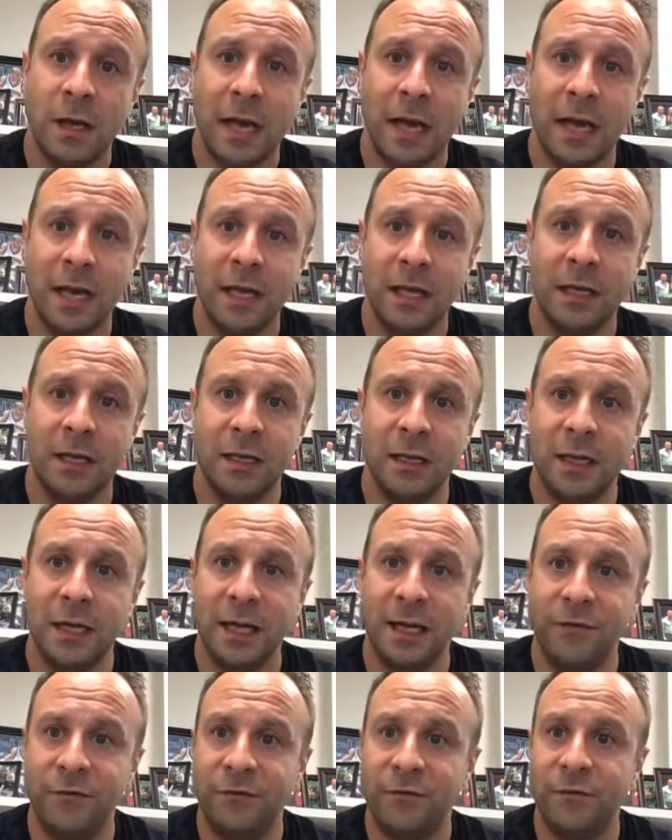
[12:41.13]
And
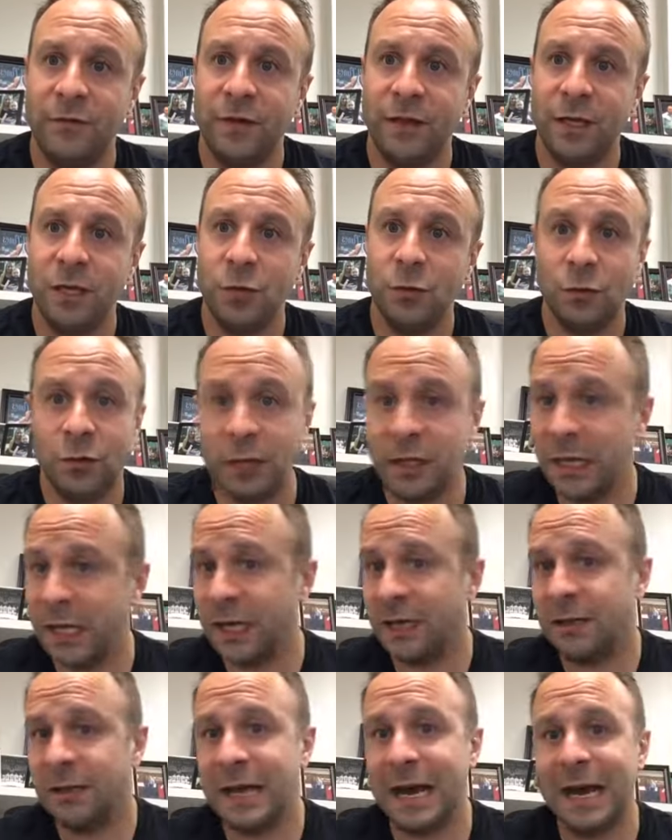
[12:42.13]
if you
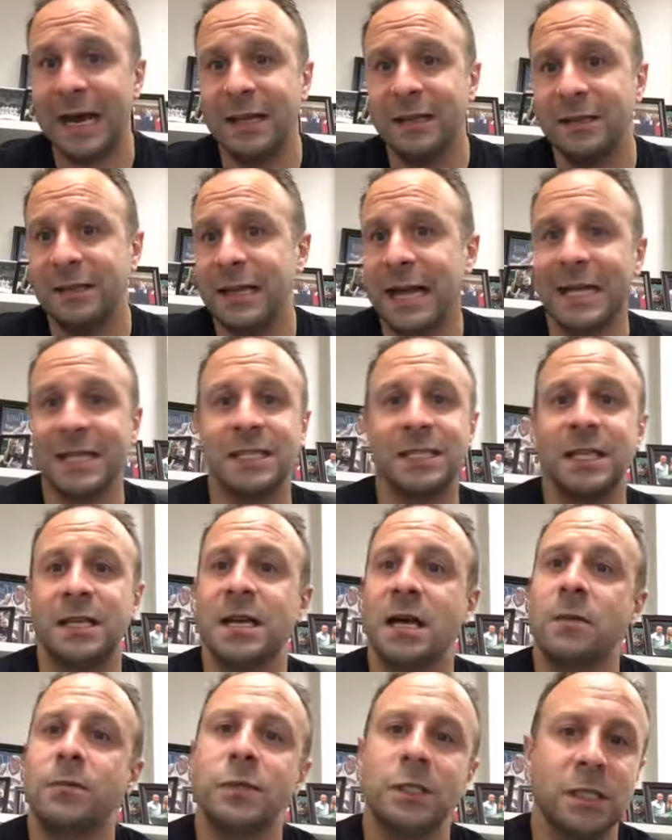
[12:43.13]
think that that's the
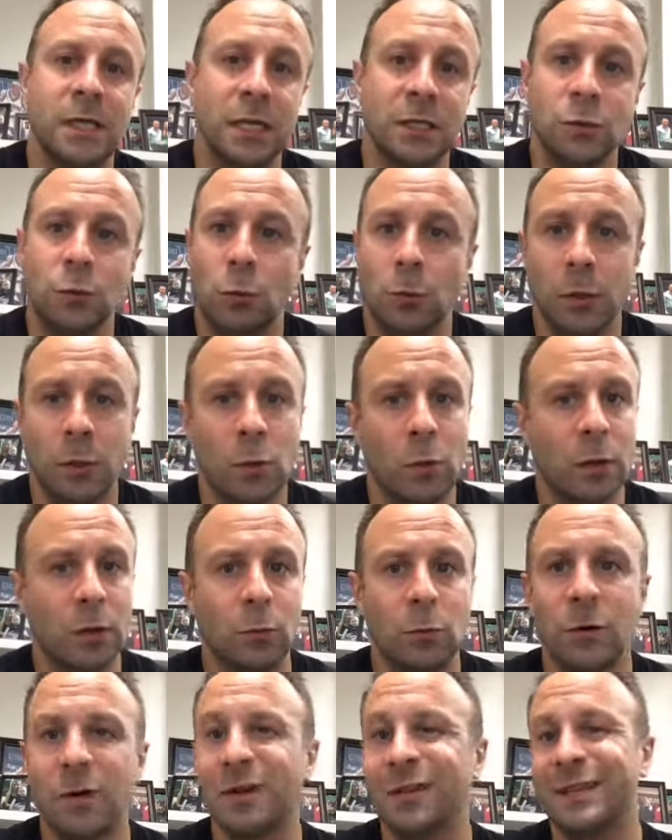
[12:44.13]
type of schedule you want to
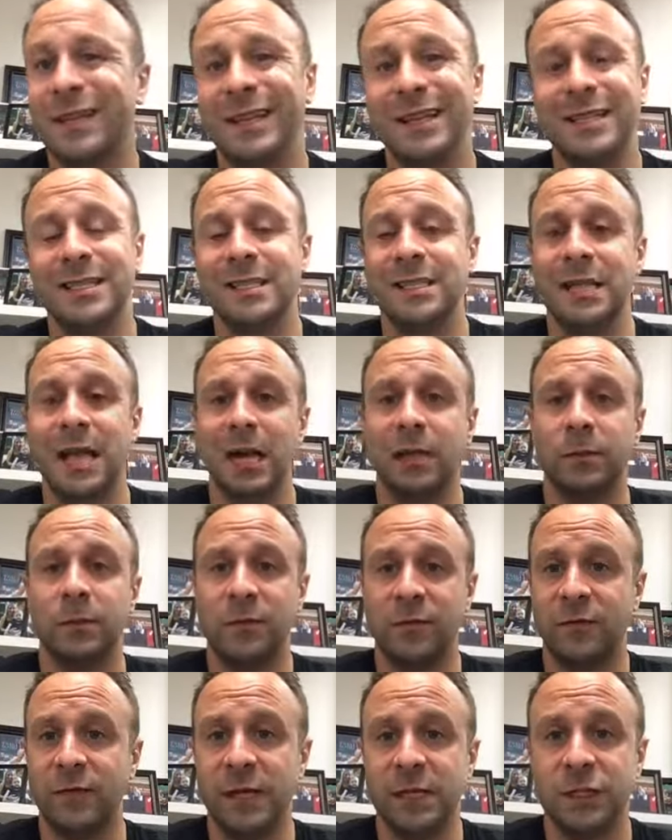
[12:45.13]
work, then this is not the
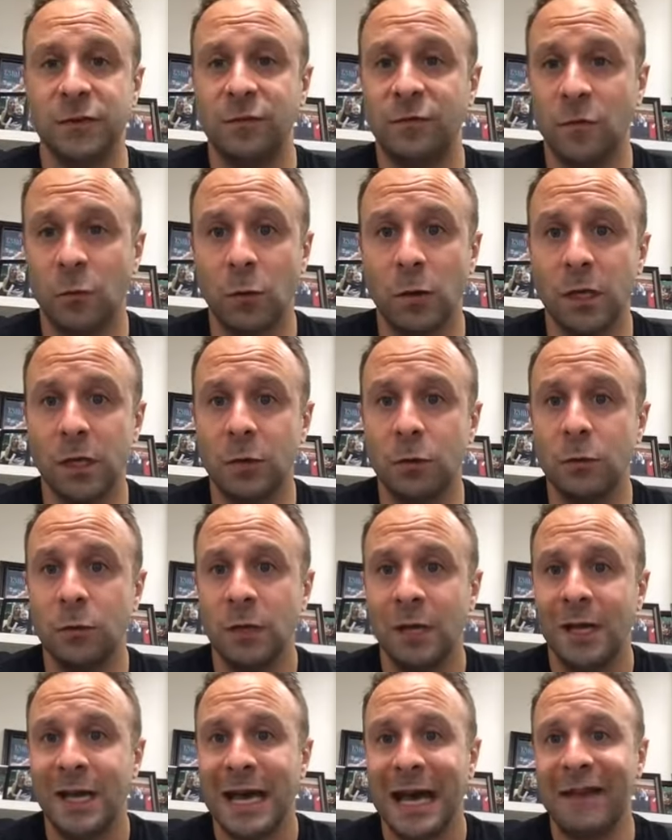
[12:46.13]
profession for you.
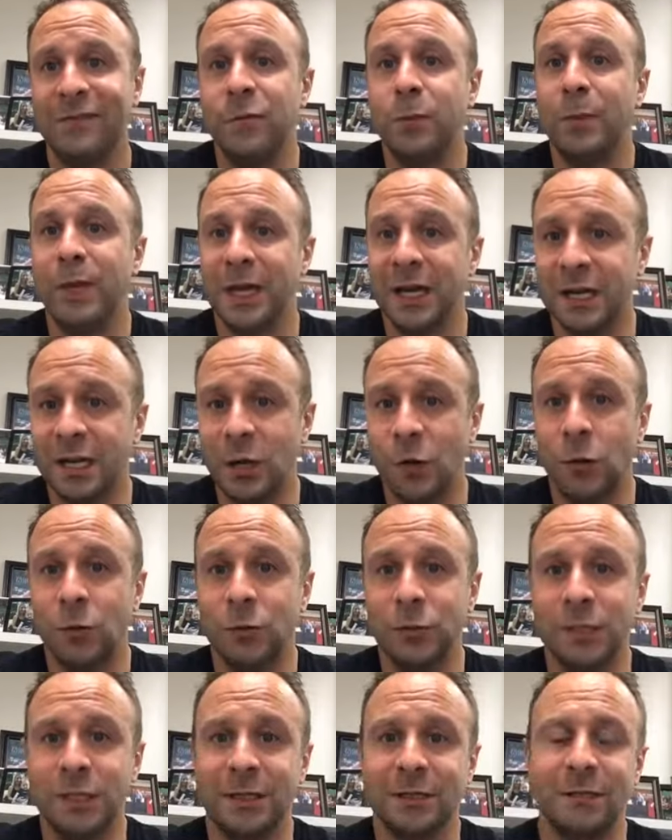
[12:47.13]
Having been a
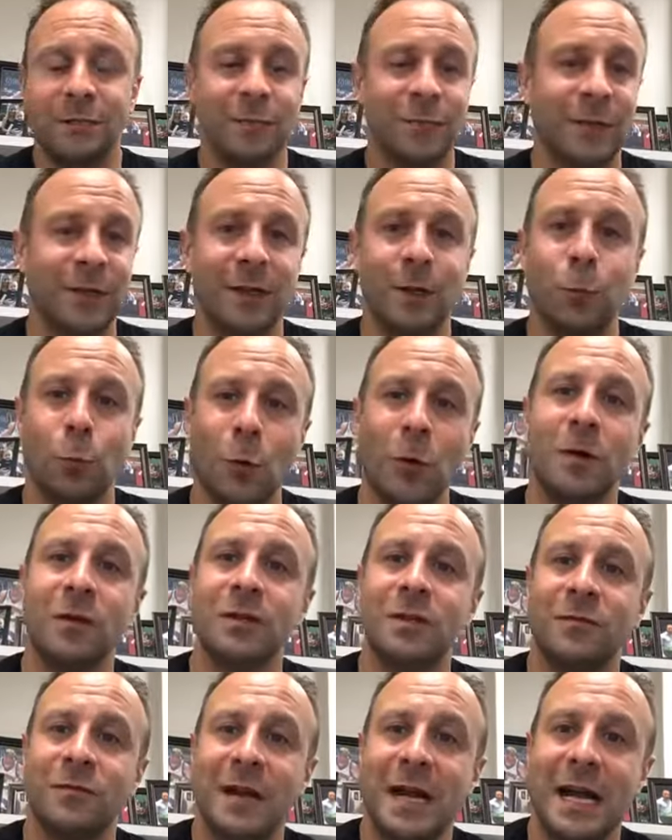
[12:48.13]
coach and really worked
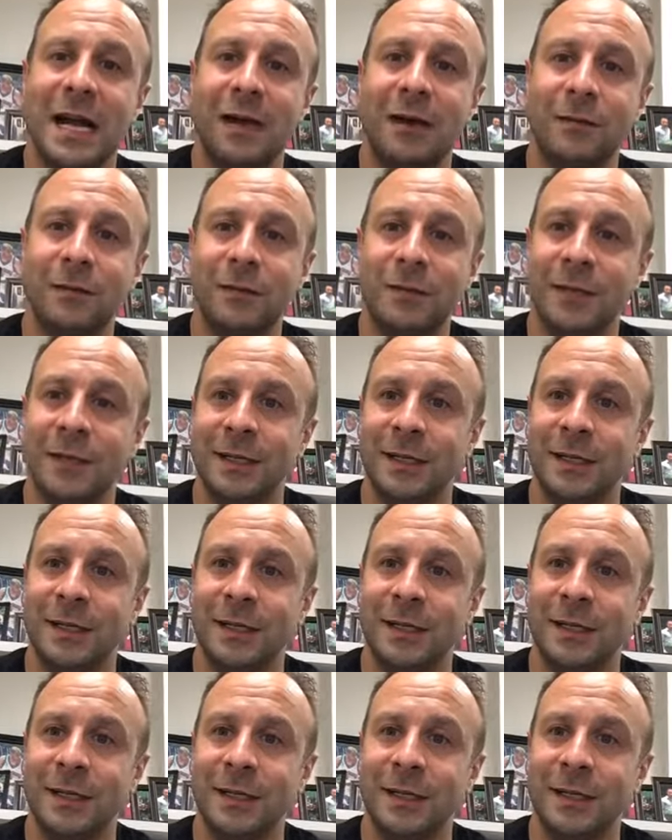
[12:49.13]
around